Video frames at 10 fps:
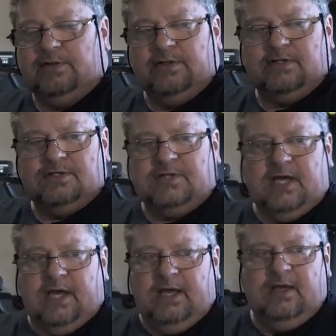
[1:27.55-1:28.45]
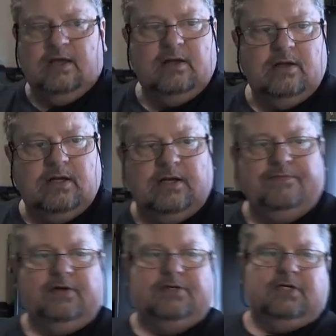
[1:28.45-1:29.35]
This is if you
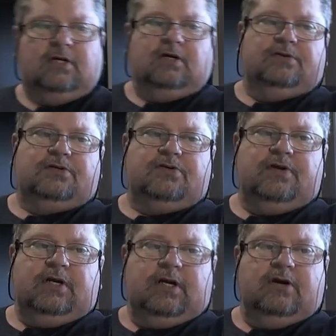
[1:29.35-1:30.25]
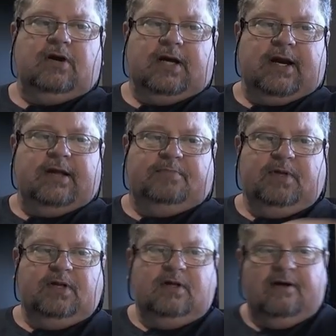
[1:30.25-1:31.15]
can see it on the screen here, I got it up,
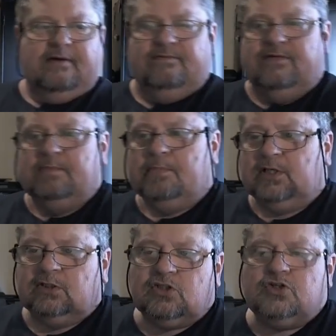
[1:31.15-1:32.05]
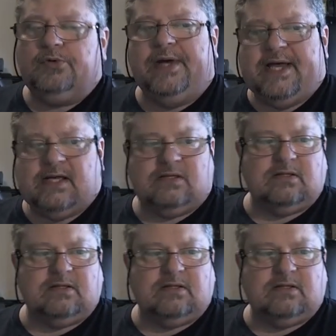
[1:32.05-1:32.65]
a Gimble 2S.